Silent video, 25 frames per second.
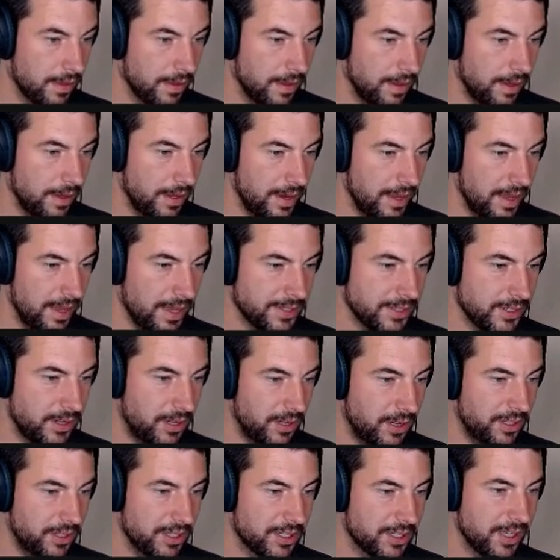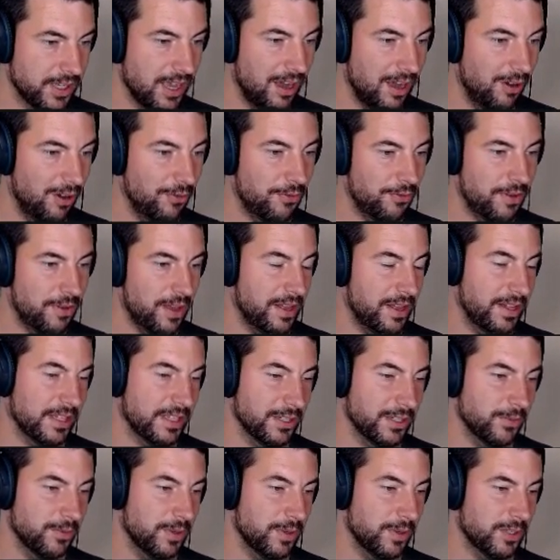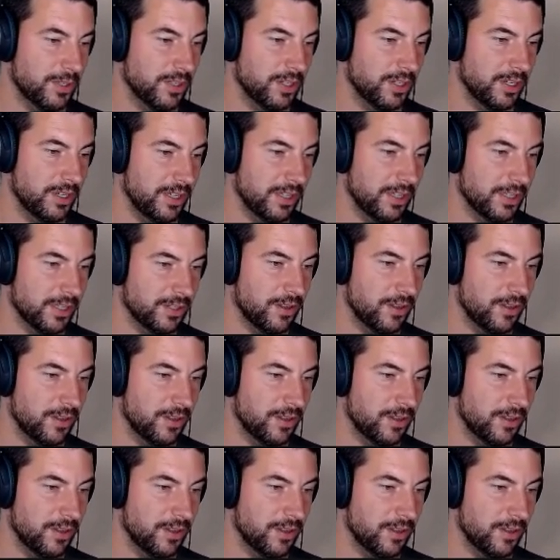It has all these cow files, which is